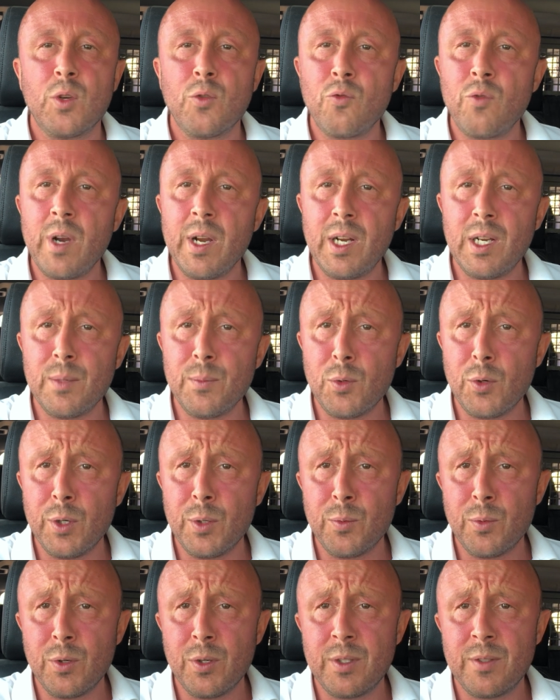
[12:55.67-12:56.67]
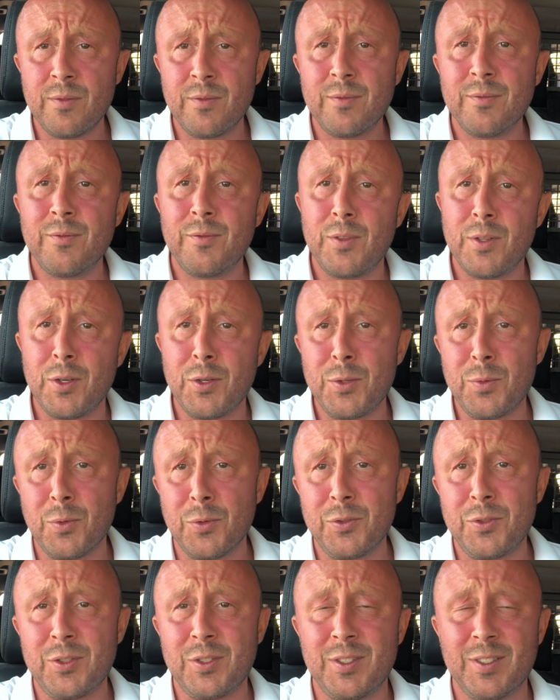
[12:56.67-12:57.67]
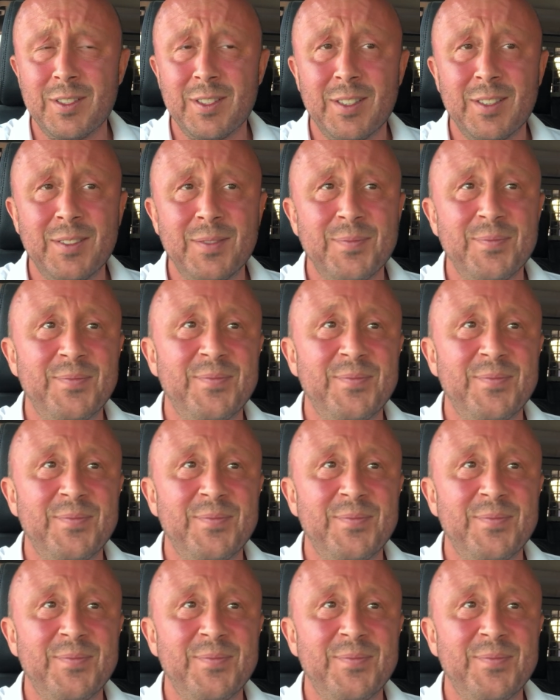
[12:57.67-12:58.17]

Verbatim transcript: Regular morning wood, for those who wanted to know.